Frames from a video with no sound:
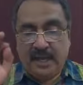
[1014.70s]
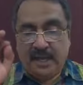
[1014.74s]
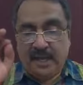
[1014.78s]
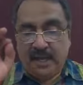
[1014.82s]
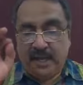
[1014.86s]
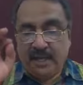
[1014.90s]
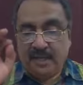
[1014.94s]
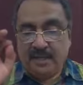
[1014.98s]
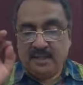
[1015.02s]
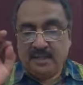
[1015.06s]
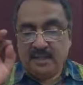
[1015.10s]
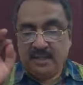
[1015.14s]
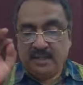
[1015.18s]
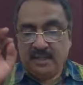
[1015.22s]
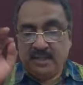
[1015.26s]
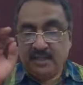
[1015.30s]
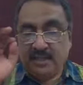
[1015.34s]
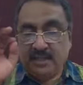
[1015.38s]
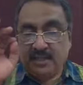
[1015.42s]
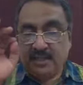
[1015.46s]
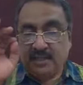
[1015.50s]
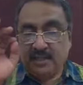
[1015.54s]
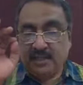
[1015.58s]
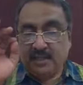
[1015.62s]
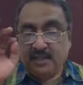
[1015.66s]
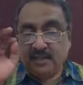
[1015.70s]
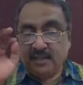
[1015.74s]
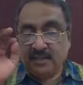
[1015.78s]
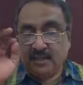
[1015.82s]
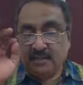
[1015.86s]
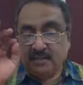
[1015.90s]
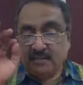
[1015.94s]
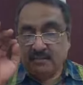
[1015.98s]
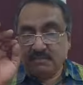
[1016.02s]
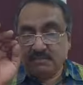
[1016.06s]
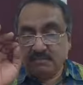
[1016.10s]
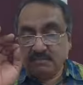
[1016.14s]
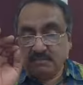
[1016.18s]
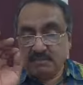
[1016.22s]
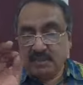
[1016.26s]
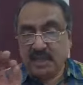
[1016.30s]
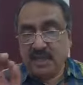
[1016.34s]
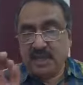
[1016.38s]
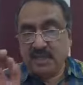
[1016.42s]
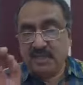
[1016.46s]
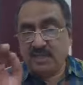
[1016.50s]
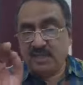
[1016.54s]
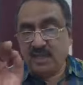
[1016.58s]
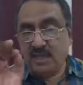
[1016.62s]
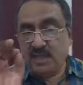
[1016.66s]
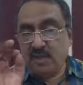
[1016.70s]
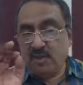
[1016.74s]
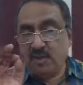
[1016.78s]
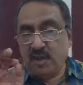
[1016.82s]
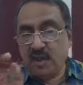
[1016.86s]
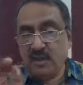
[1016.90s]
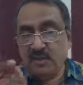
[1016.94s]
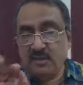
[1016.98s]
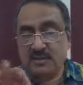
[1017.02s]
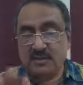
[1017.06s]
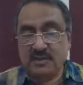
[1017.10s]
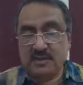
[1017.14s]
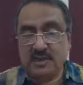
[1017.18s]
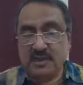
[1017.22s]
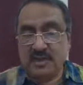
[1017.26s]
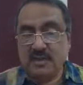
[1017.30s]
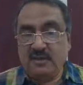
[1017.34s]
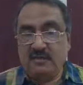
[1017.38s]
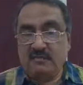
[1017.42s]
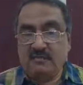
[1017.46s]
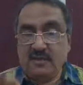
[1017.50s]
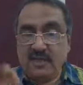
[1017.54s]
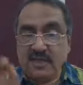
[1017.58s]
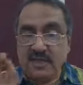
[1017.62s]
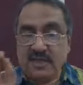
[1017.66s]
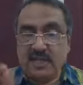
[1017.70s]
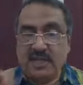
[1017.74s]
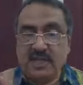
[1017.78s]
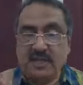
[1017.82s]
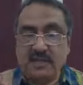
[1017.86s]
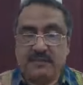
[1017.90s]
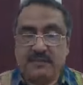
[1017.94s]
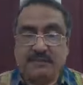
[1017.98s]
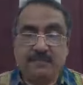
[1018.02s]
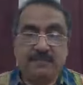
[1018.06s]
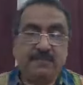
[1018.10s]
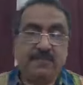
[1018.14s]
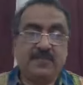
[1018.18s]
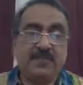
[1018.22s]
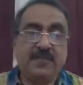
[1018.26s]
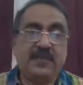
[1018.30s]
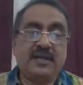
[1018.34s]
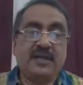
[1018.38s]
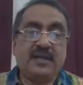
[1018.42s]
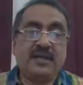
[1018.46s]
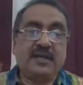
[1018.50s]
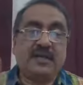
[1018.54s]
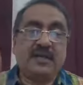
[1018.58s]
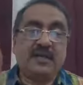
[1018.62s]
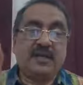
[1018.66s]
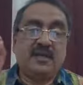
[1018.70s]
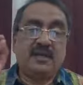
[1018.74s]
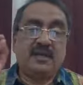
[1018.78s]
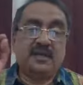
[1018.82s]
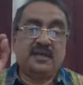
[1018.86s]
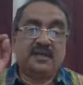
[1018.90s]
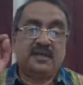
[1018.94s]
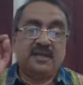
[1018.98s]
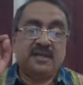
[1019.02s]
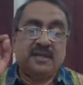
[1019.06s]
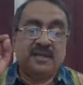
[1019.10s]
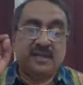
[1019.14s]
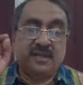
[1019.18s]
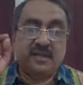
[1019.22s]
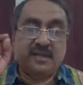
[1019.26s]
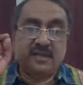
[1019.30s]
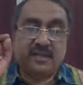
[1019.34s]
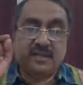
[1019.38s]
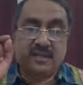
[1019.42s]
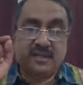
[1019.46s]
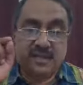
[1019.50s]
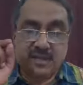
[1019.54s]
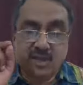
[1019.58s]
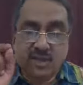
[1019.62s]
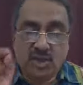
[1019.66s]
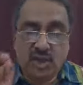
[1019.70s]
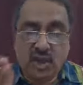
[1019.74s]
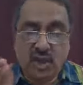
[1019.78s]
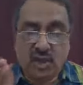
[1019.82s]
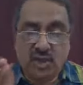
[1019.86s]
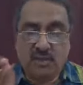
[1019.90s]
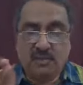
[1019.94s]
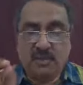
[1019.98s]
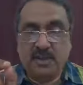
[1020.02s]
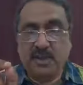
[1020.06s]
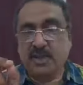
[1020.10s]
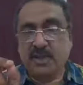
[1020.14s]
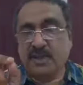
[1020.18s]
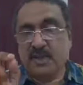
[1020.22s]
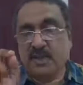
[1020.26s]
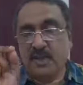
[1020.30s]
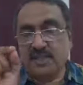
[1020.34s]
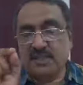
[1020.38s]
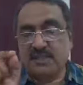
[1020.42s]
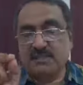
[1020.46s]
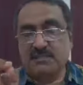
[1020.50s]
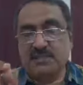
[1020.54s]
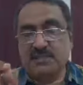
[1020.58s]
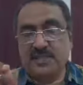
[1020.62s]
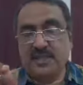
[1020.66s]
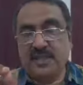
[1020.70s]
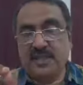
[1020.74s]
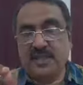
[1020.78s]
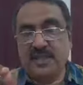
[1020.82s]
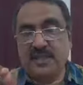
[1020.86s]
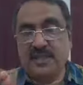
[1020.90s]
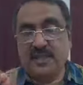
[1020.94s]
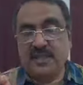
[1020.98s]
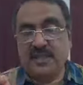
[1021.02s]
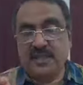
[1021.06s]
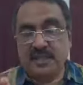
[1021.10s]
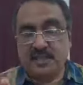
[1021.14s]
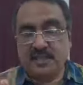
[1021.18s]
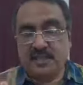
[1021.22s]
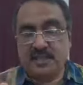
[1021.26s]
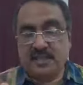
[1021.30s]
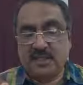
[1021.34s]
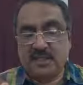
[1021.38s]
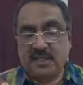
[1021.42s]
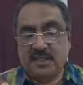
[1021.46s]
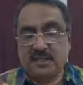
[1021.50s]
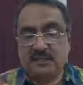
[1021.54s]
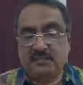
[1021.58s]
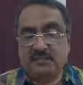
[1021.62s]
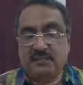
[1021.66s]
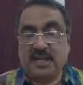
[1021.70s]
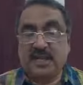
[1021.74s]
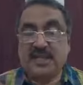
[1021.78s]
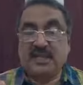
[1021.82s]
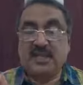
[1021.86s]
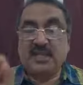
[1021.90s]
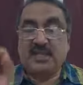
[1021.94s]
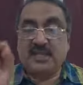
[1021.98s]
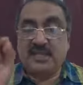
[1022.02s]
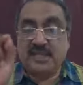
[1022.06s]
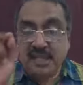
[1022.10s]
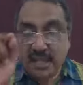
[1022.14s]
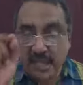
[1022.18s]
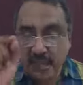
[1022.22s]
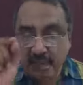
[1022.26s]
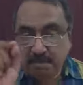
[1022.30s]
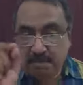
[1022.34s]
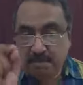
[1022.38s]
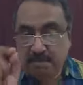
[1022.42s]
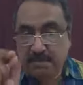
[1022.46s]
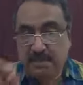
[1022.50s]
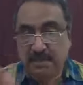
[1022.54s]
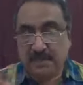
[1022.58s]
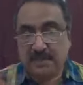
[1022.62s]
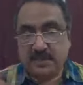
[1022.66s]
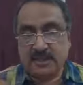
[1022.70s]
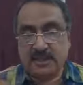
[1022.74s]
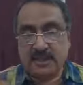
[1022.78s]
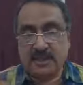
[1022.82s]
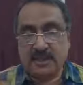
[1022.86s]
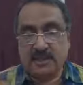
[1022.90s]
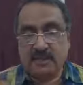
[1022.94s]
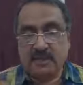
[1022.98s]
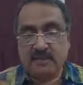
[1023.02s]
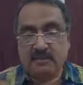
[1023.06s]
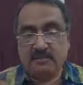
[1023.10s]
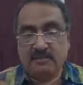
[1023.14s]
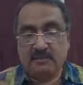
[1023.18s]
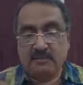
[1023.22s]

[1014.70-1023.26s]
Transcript: And the main thing you have to see whether the document is being returned by the same person